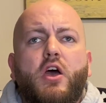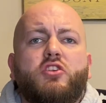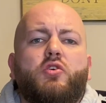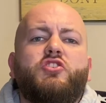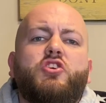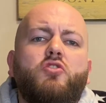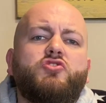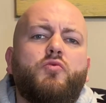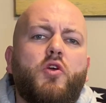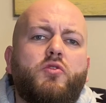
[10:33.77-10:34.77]
So I chose
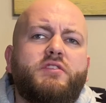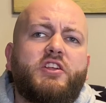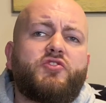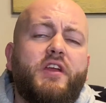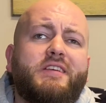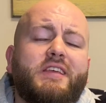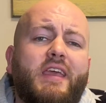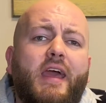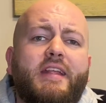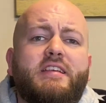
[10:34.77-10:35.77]
to work with that trait because,
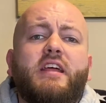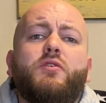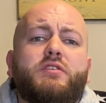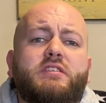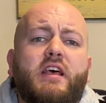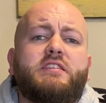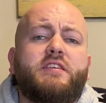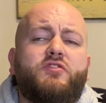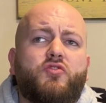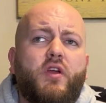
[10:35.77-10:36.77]
again, it's another
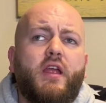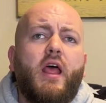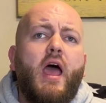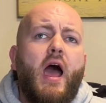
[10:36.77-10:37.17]
recessive trait.